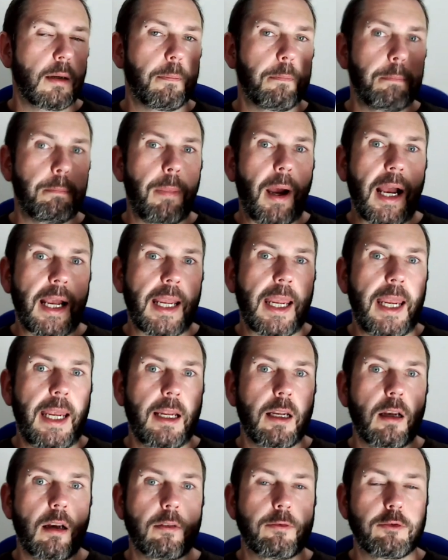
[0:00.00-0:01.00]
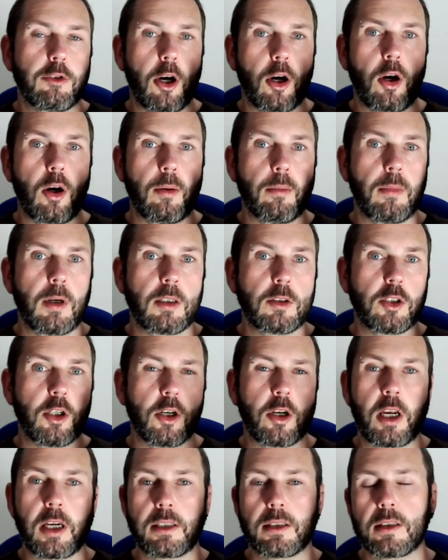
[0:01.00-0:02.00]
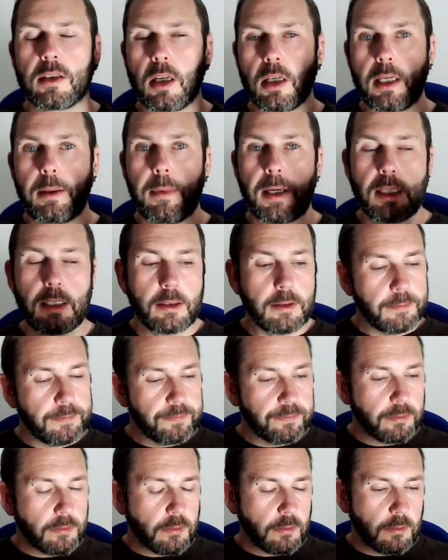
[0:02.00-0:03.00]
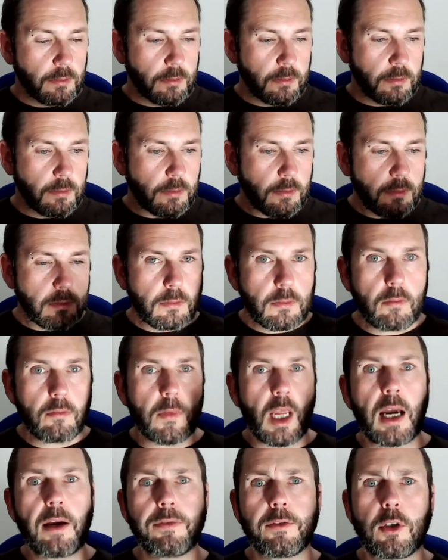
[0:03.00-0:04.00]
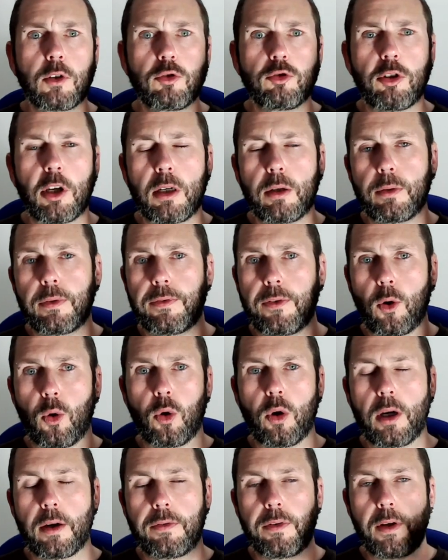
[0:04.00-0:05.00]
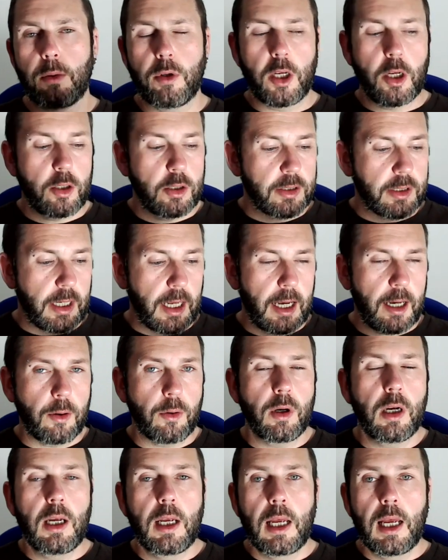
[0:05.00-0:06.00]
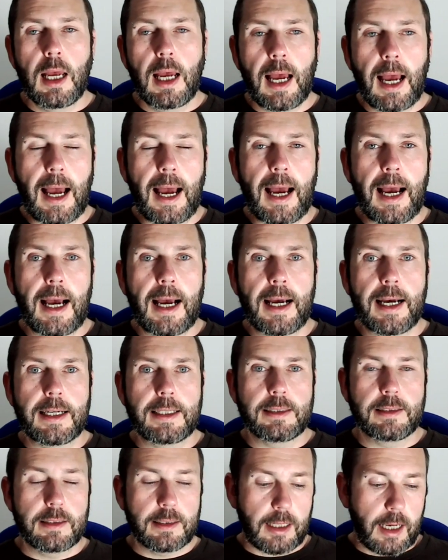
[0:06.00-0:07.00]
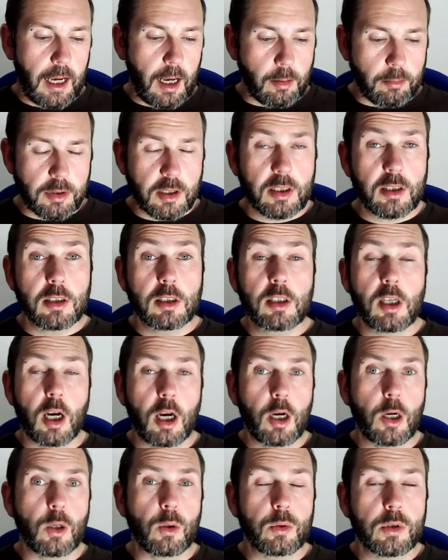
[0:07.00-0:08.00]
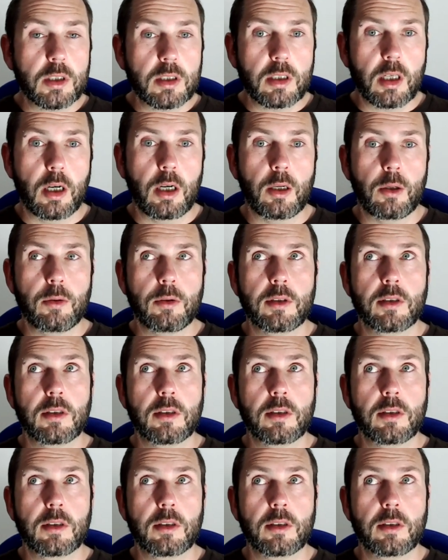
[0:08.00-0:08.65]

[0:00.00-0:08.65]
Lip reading: backing from Tucker Sullivan. I've known Drew for a few years now and so thrilled